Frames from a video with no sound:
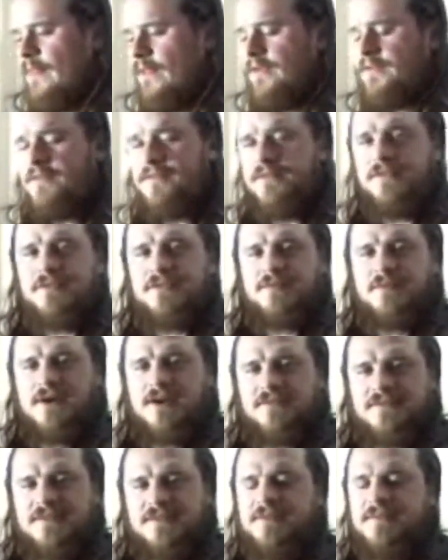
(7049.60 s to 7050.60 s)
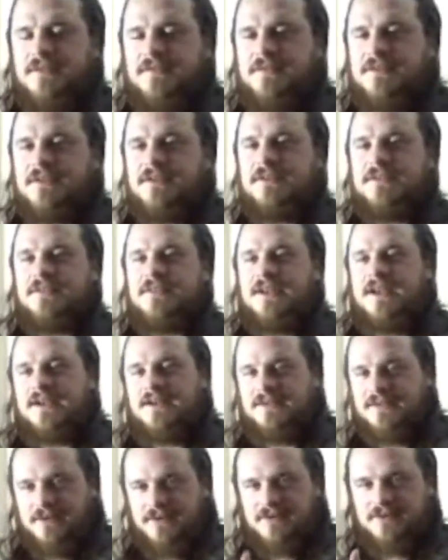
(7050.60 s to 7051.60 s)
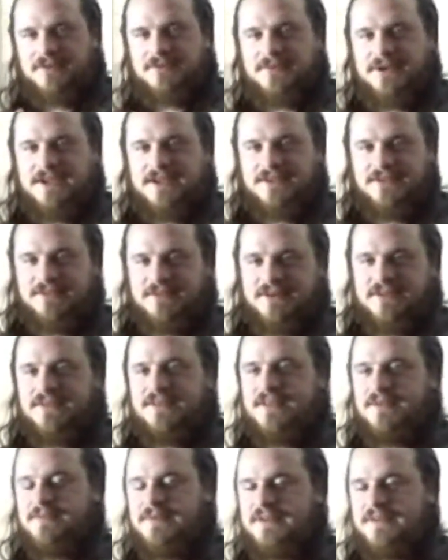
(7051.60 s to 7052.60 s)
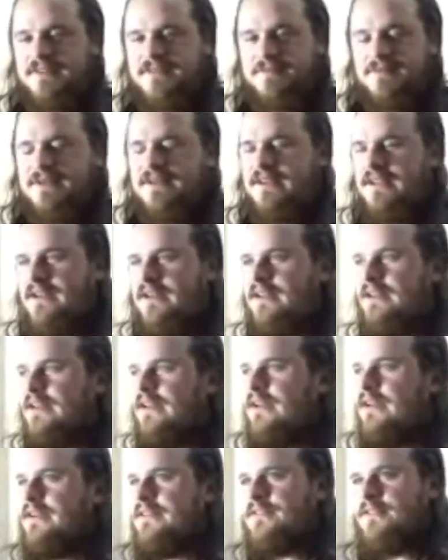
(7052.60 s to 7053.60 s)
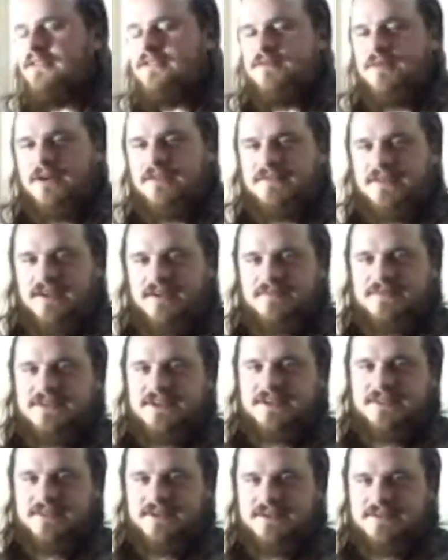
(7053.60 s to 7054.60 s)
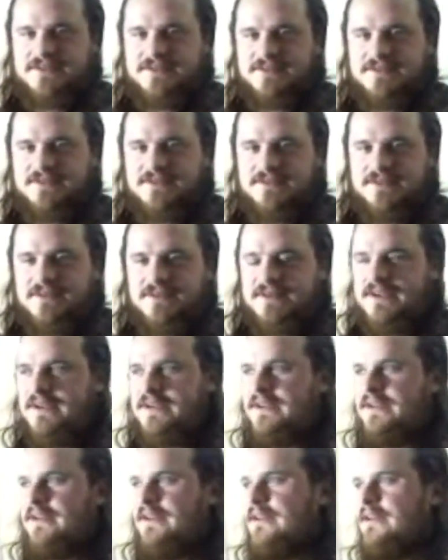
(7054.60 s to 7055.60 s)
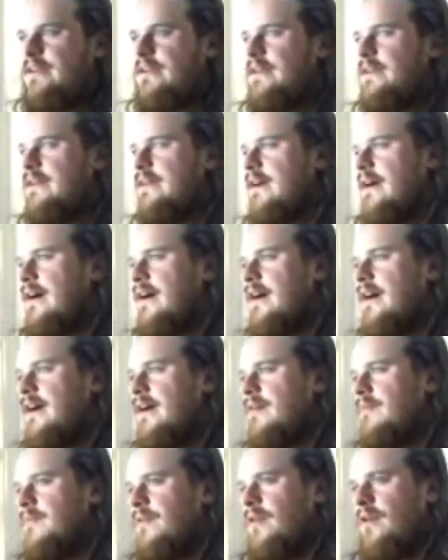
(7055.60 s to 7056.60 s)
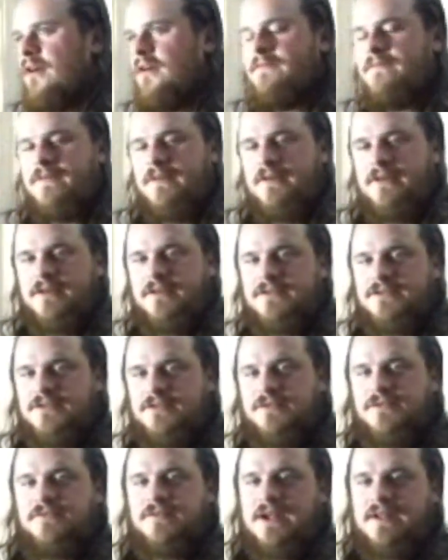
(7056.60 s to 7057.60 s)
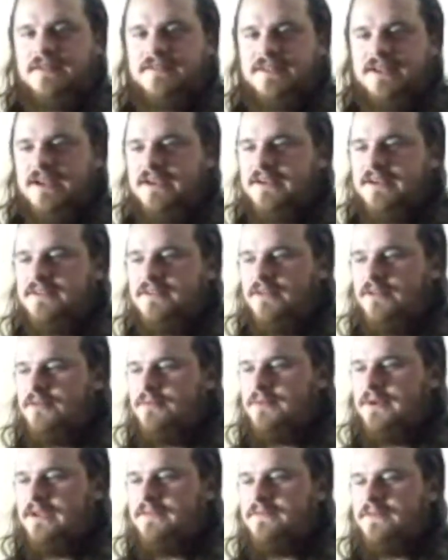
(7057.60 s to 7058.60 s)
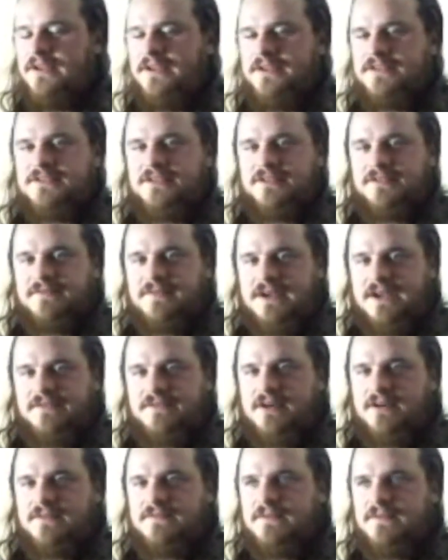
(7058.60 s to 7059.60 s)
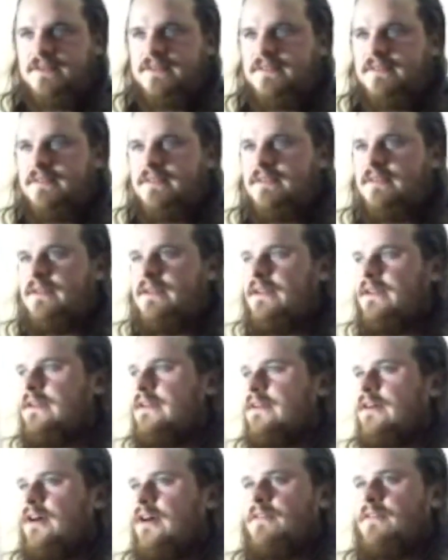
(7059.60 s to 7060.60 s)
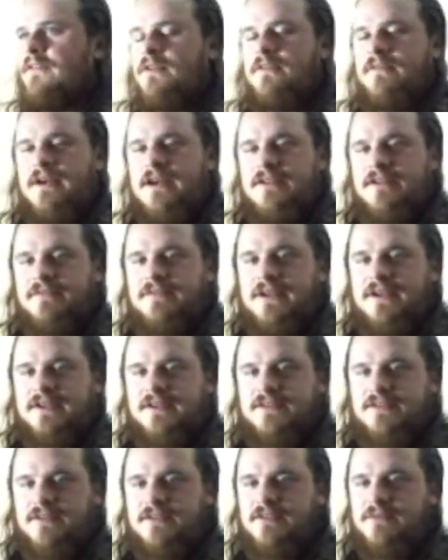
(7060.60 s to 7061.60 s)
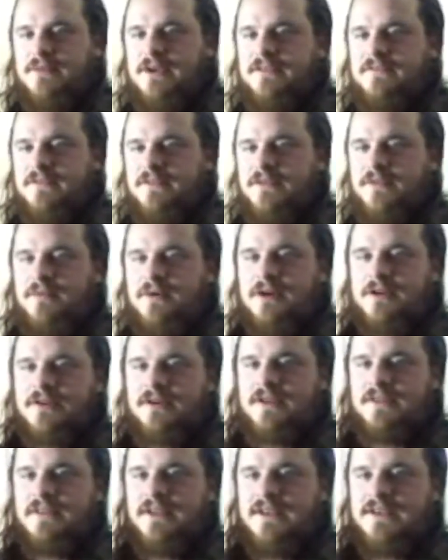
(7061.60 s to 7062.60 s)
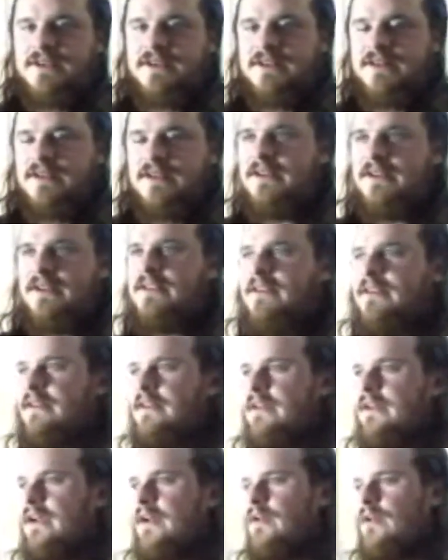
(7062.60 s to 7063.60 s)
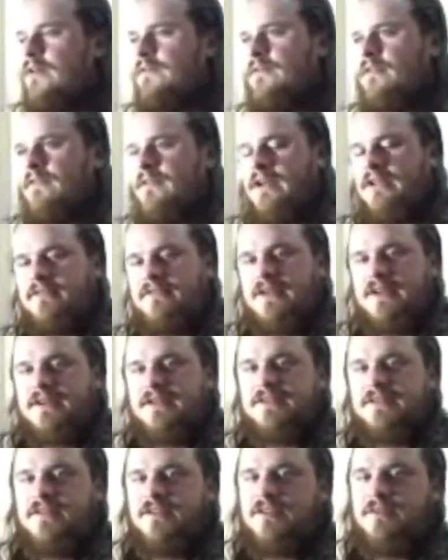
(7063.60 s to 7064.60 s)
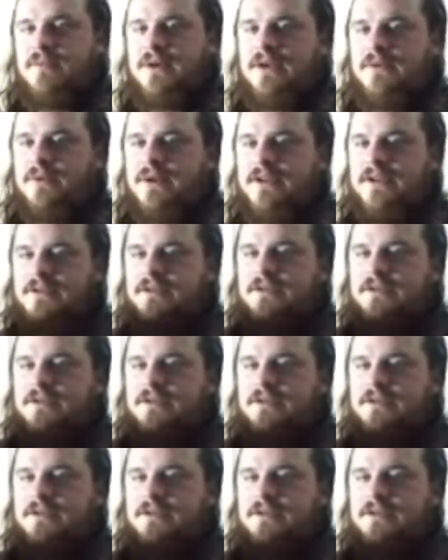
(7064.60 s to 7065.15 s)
do it 12 times. If you're going to do the hecatonamide during the Pentaspendia, do it 12 times like this, okay? Offer 2 rounds of hecatonamide for each of the 5 offerings. Offer a round of hecatonamide for the water at the end to clean it, and offer a round of hecatonamide while